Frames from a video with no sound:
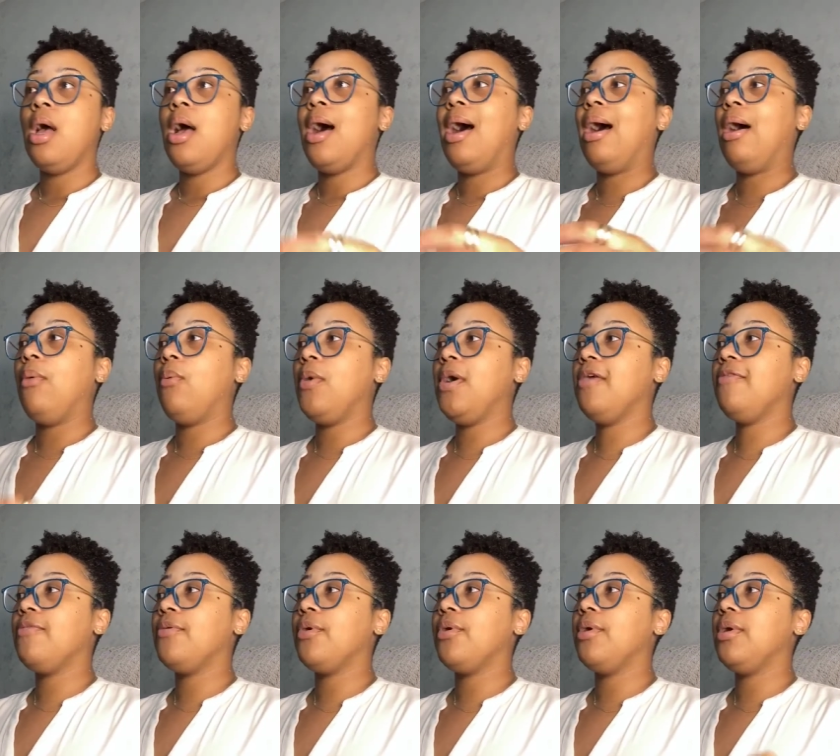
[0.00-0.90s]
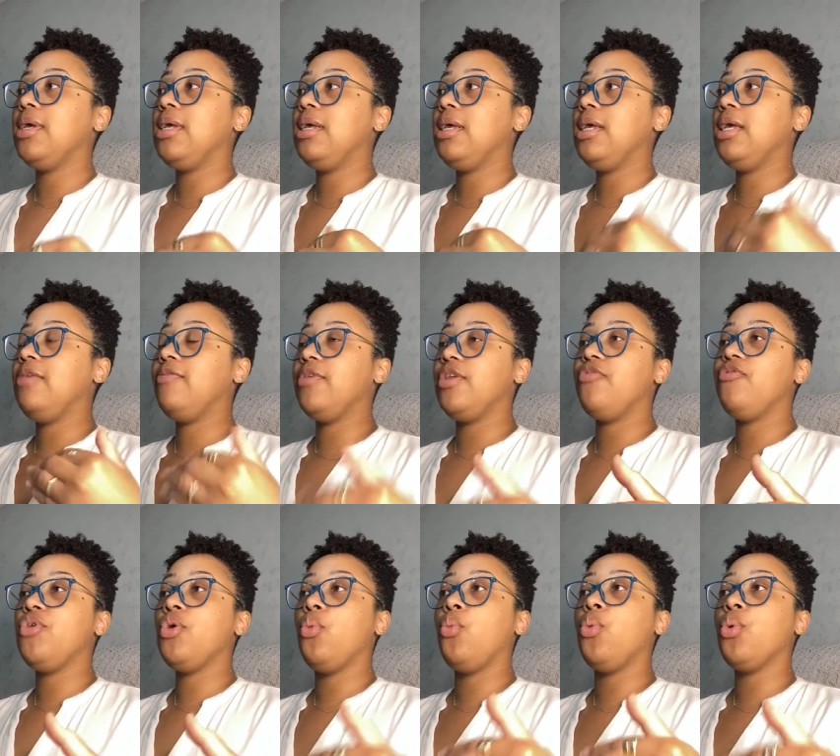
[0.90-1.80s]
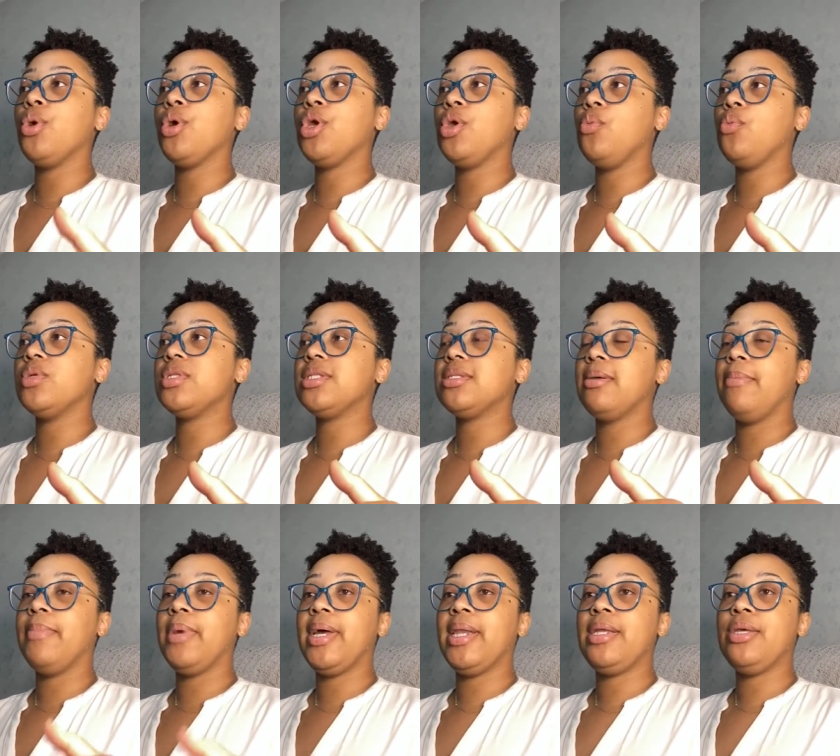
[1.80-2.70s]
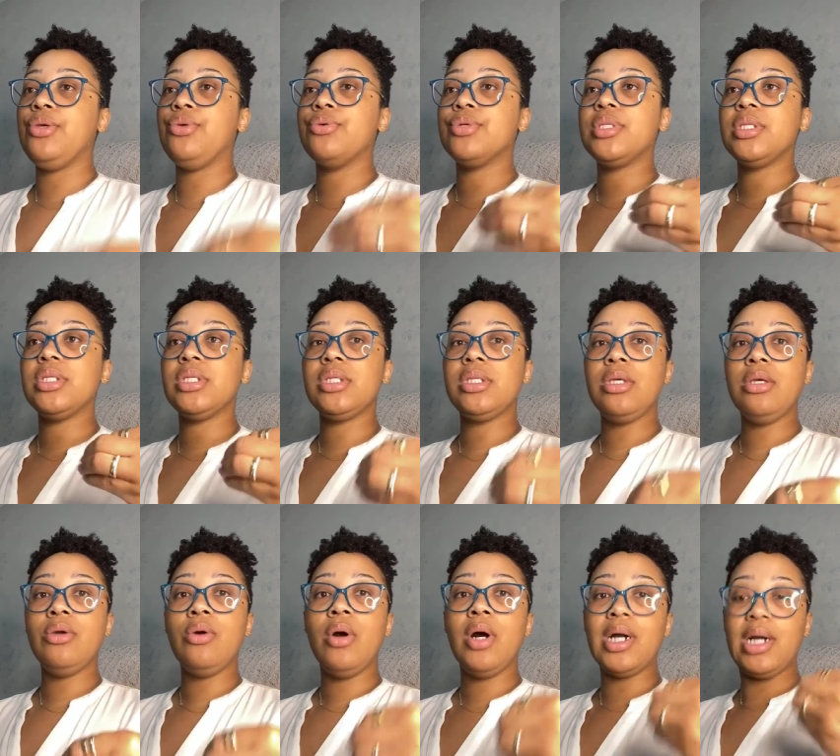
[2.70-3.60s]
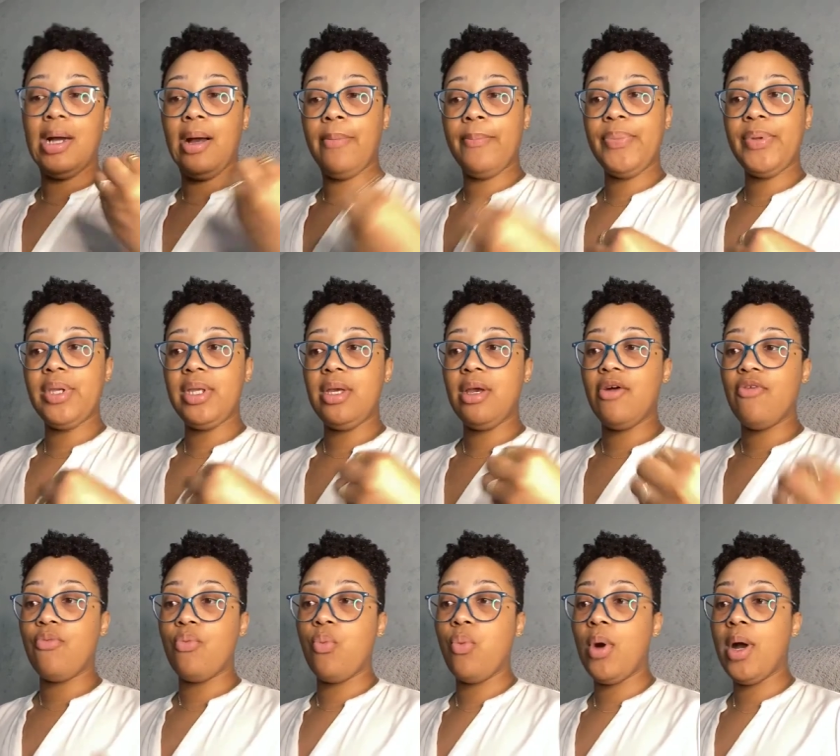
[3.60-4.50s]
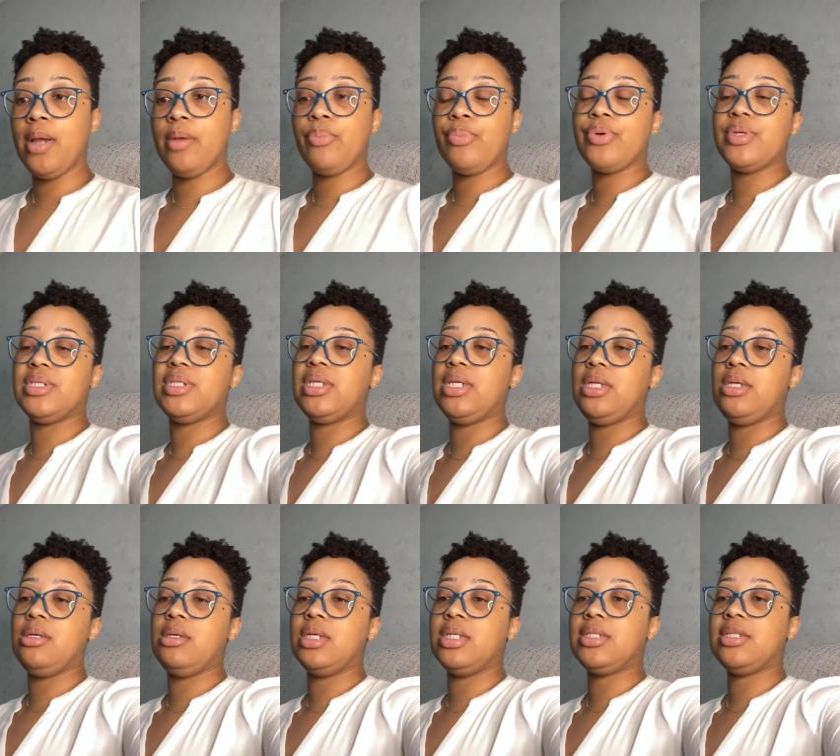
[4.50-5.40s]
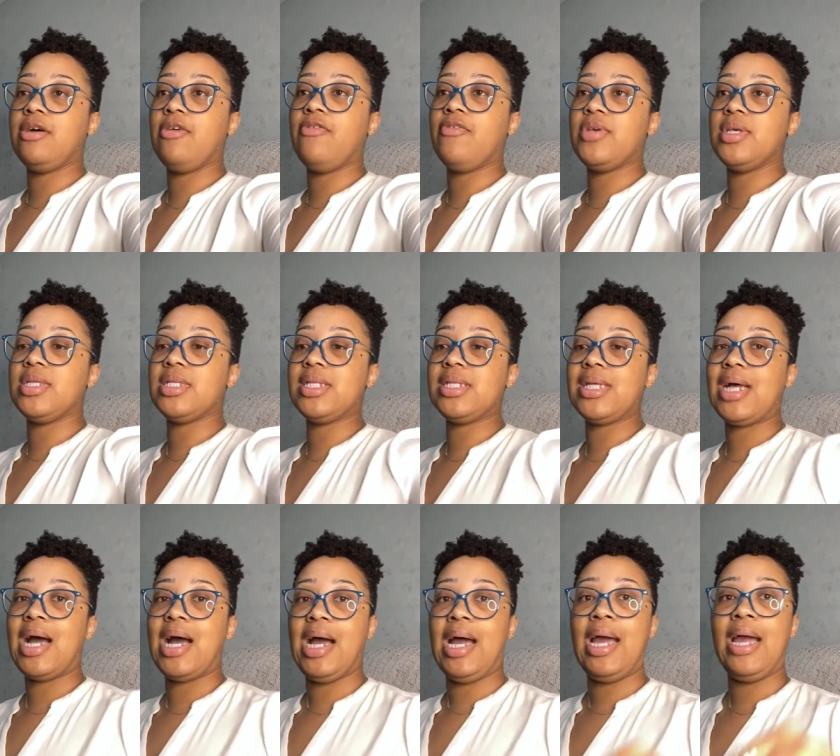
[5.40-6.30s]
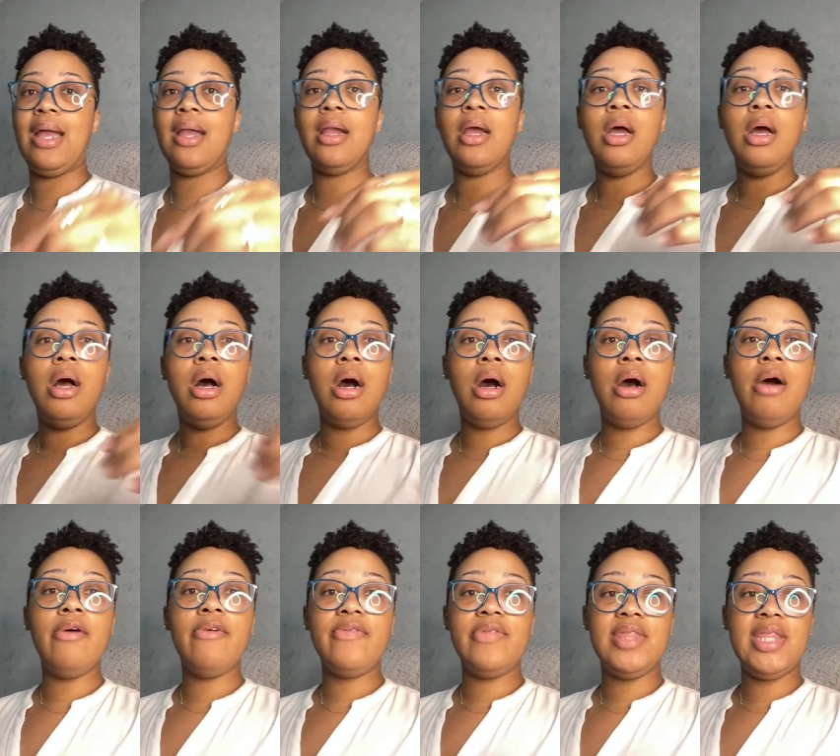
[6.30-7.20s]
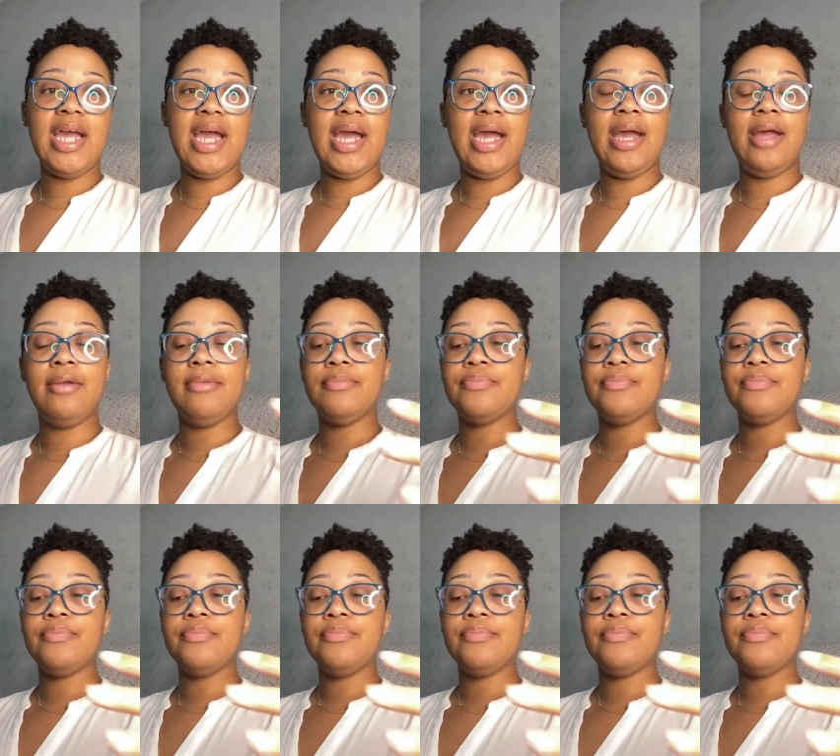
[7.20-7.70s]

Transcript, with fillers: However, even if you're working with somebody, you're still a company of one presenting yourself inside of that